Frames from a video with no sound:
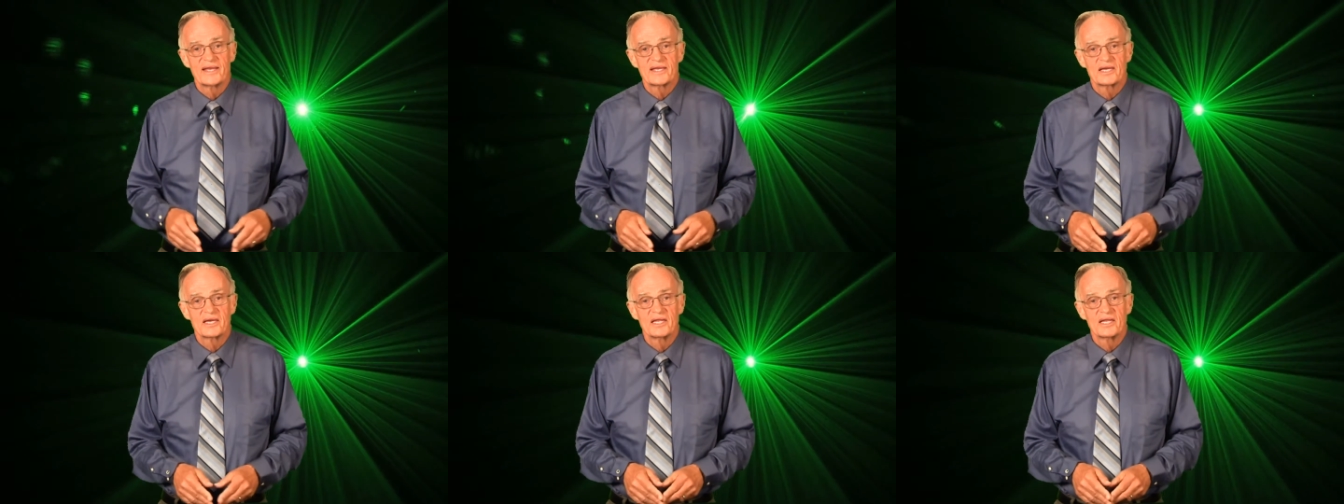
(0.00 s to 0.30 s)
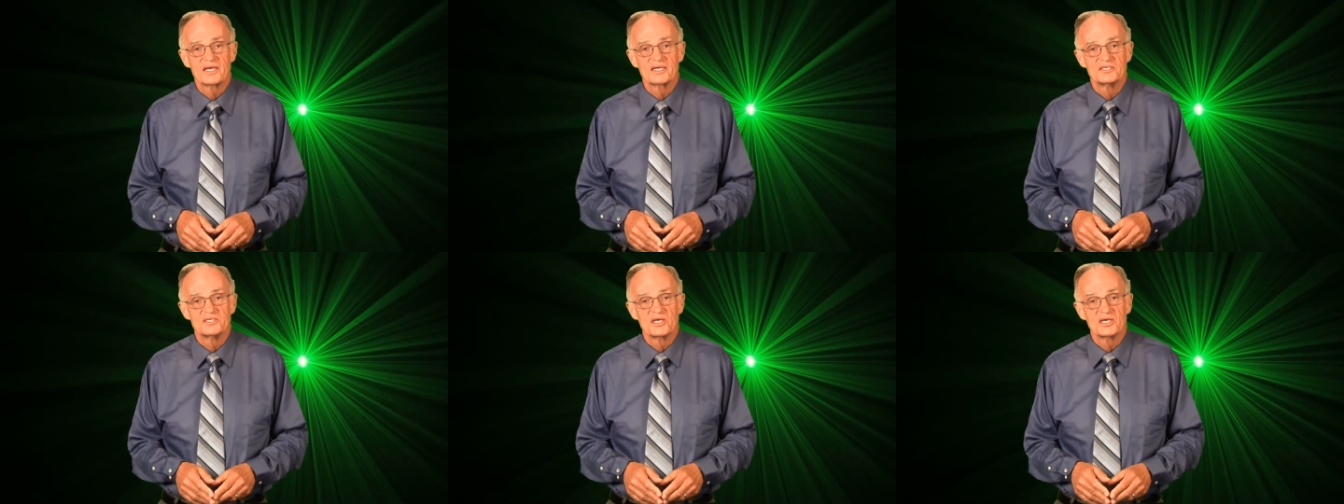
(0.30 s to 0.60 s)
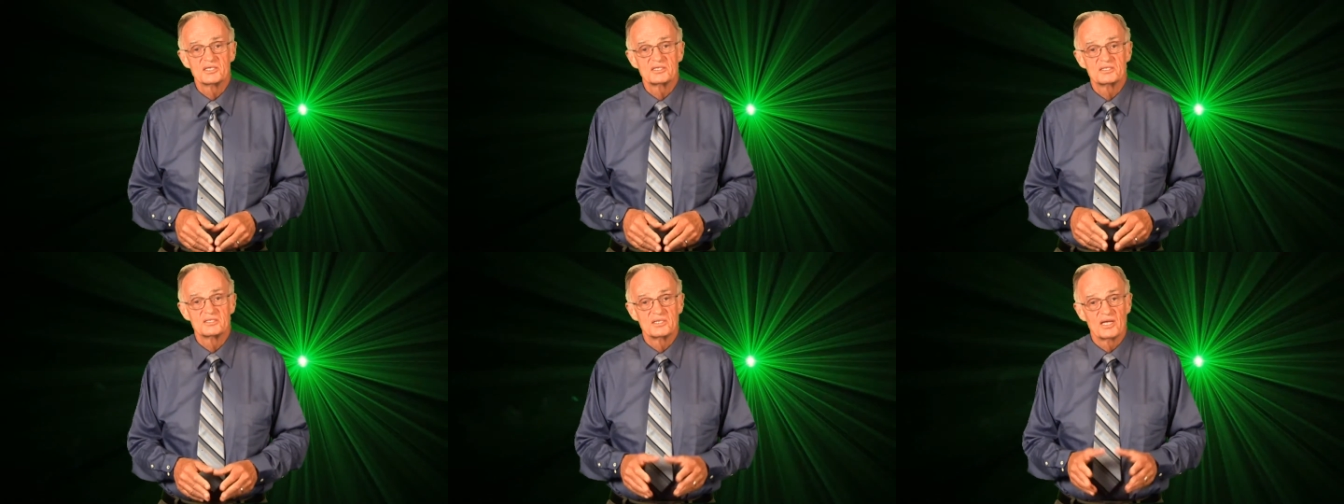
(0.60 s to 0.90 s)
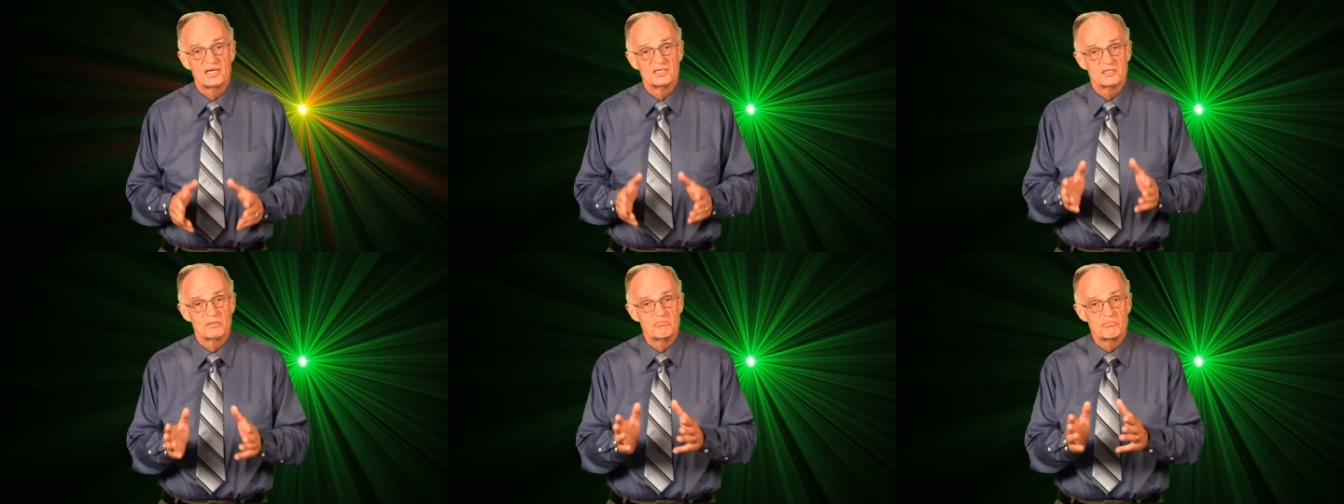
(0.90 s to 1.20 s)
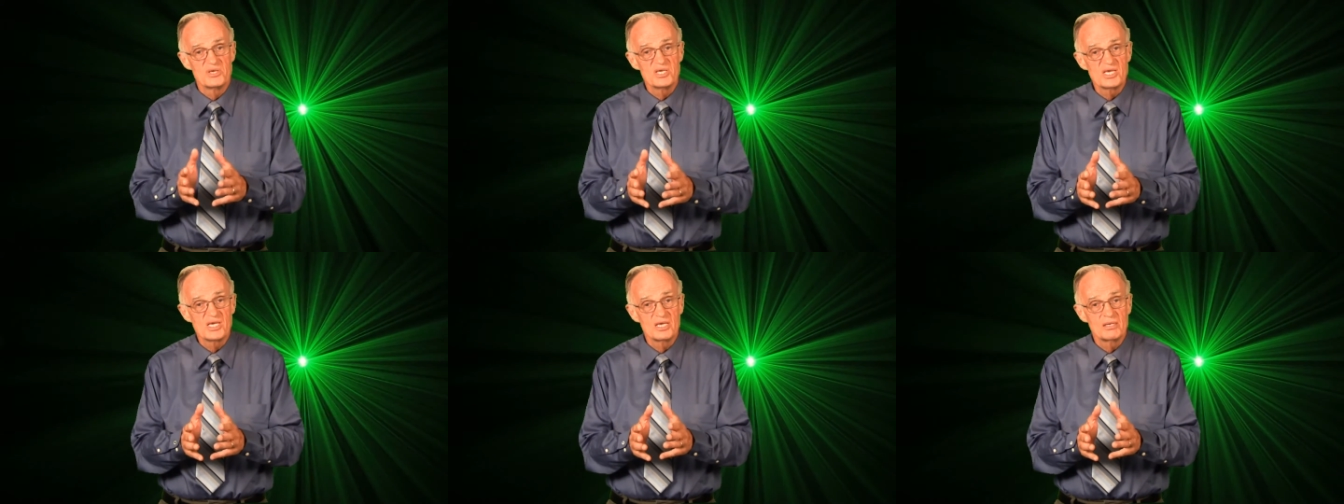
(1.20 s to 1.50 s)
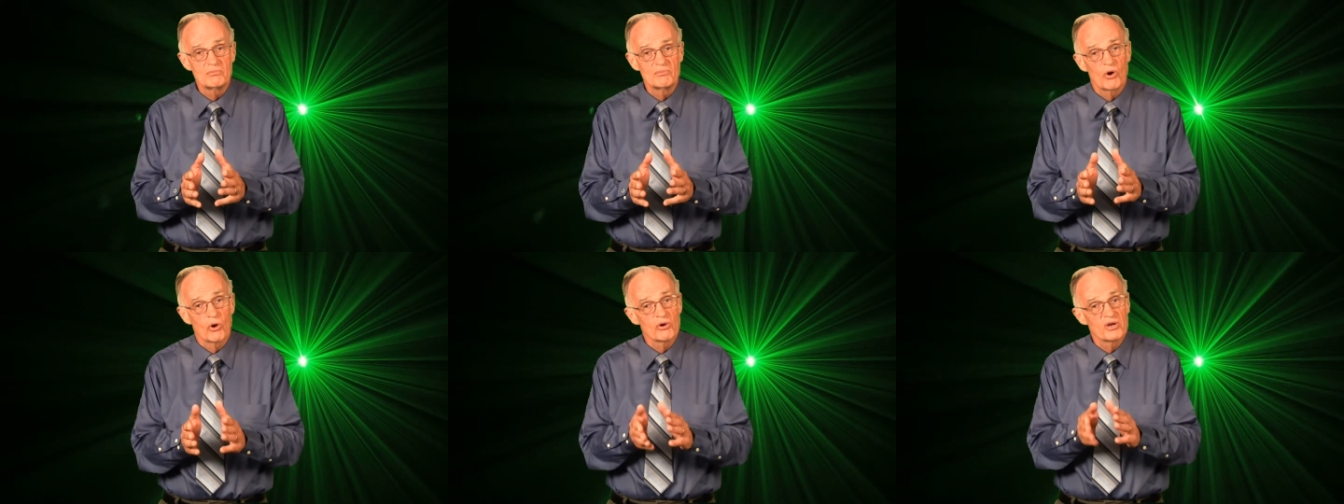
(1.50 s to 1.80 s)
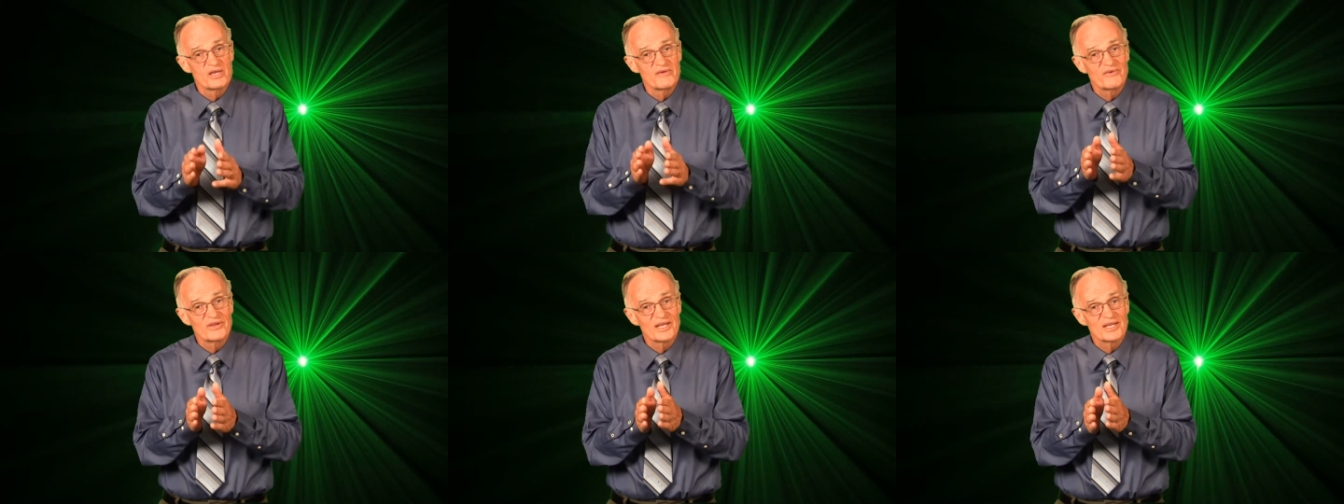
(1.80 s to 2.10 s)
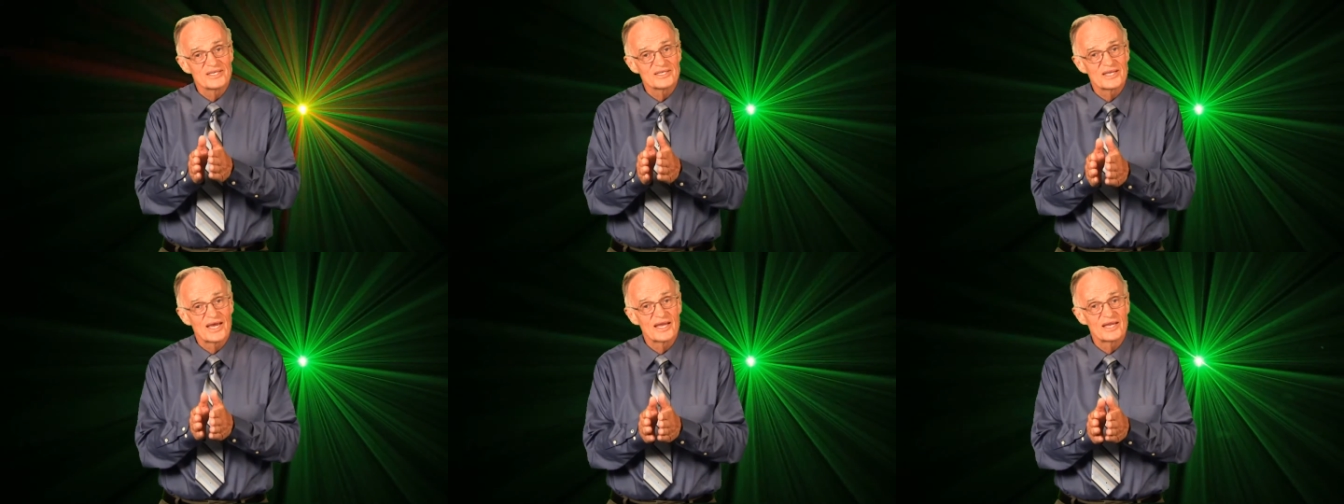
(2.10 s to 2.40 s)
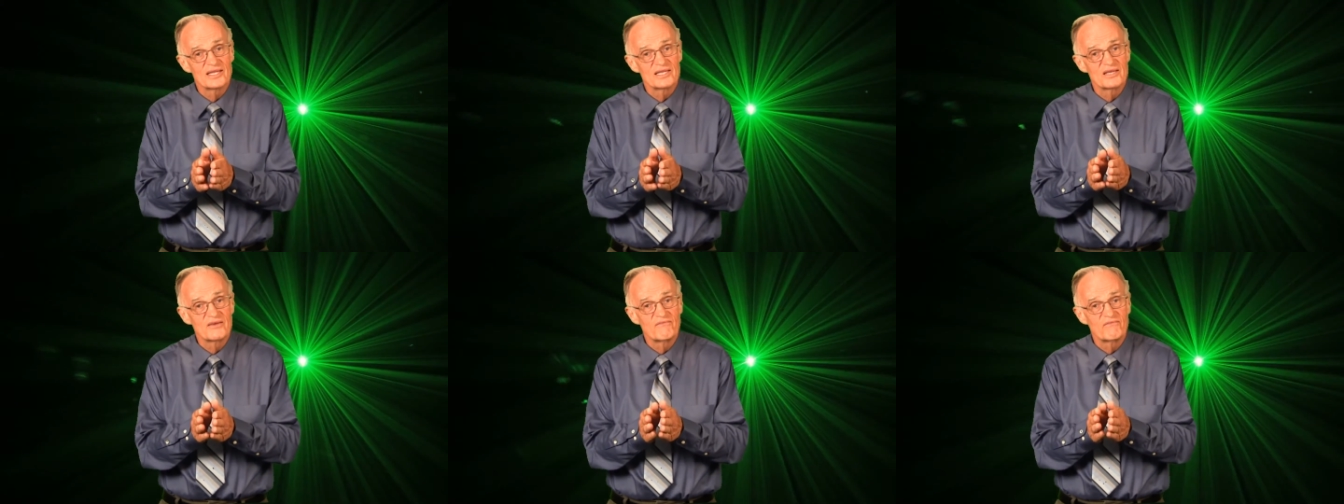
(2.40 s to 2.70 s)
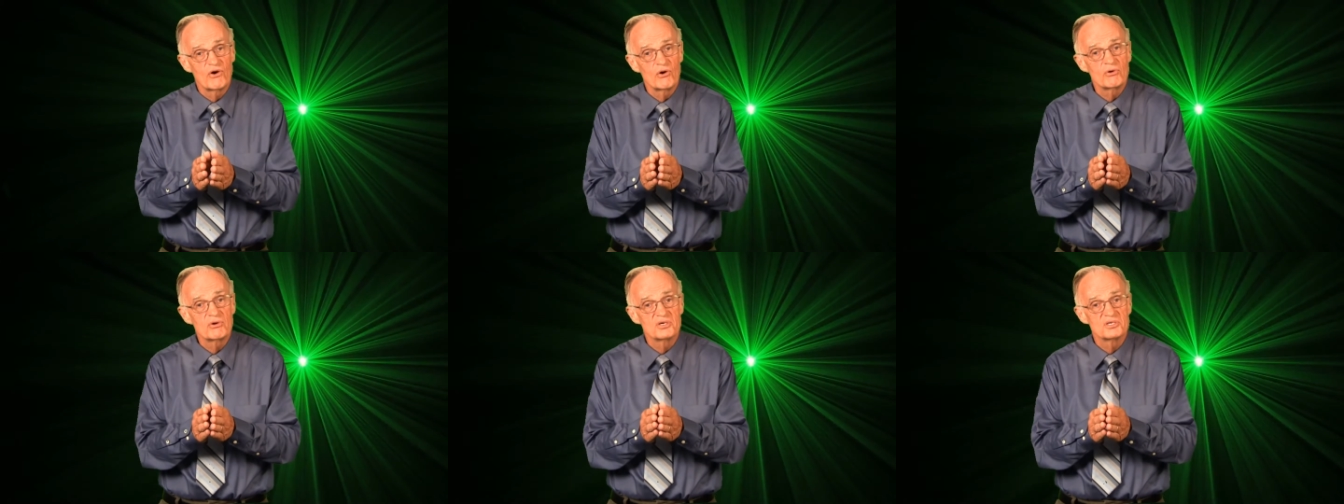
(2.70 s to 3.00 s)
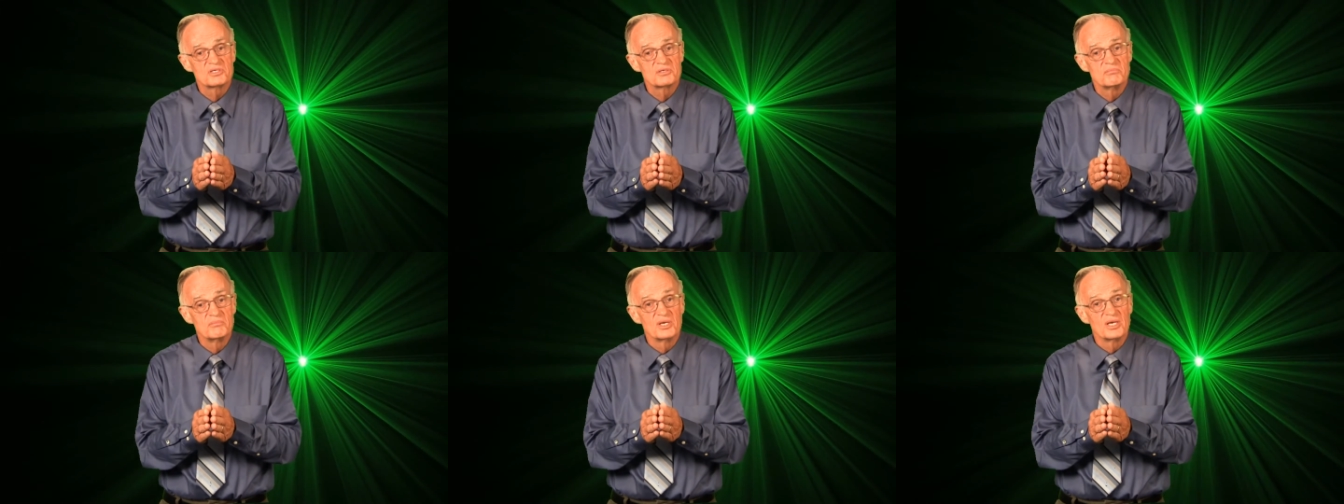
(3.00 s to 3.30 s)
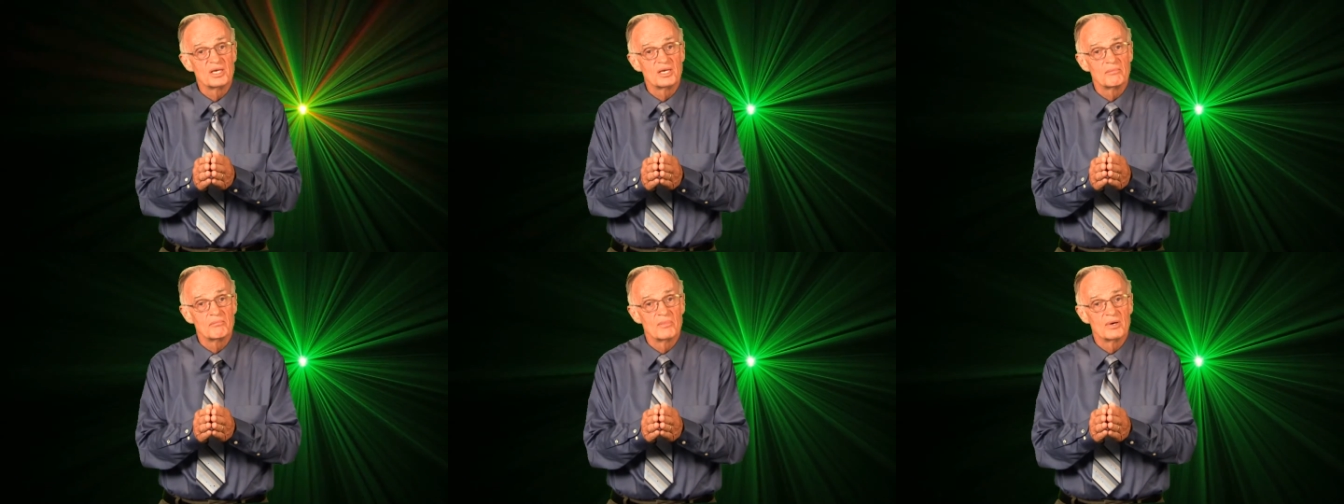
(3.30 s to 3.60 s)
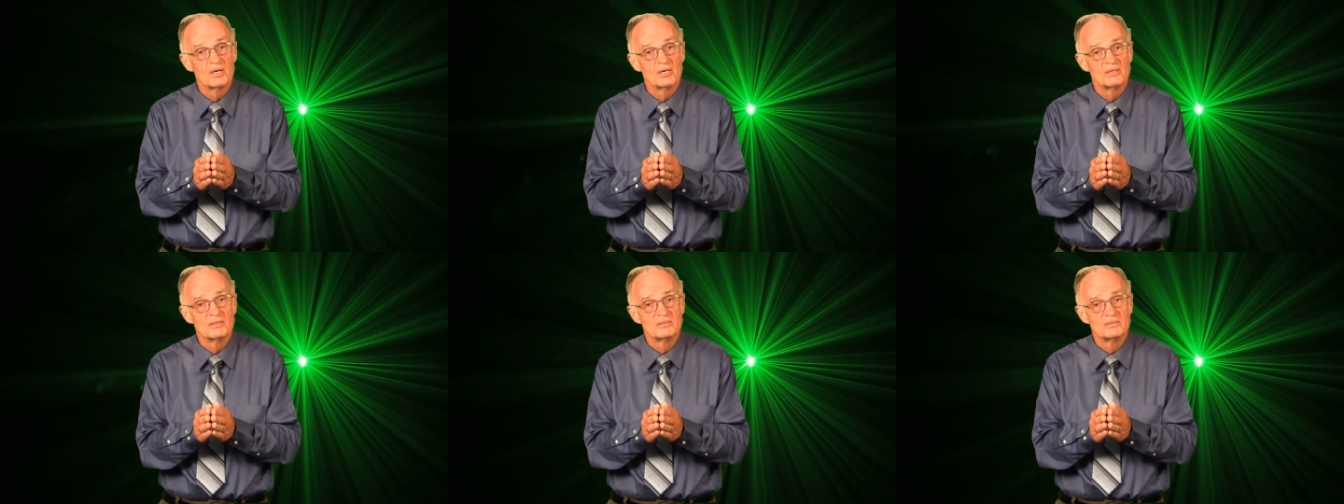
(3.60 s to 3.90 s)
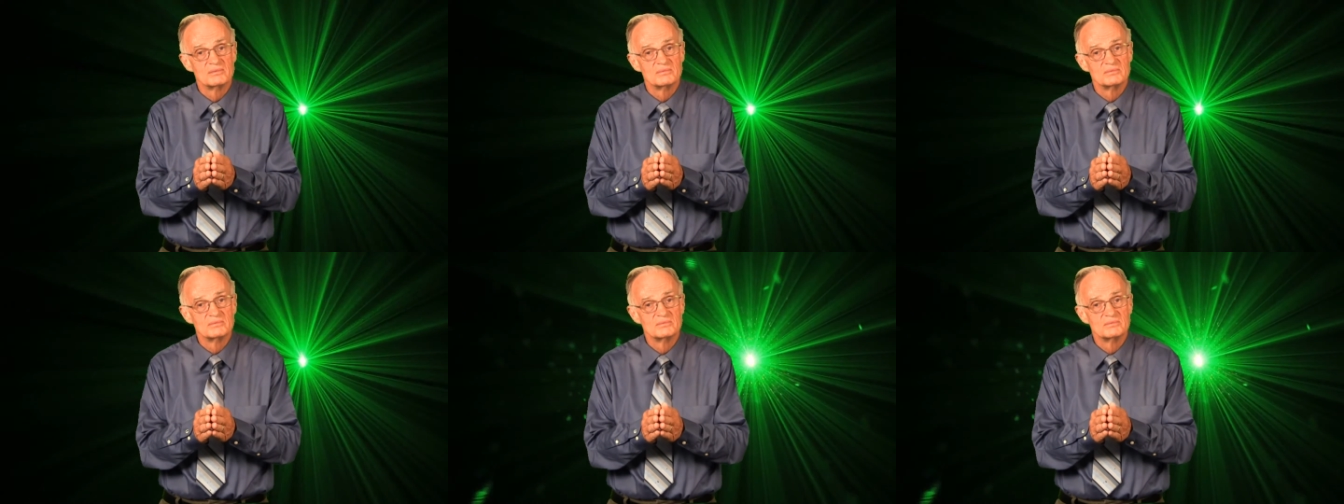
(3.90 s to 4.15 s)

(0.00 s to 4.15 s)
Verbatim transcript: Light can exist as a beam or even a tightly focused beam.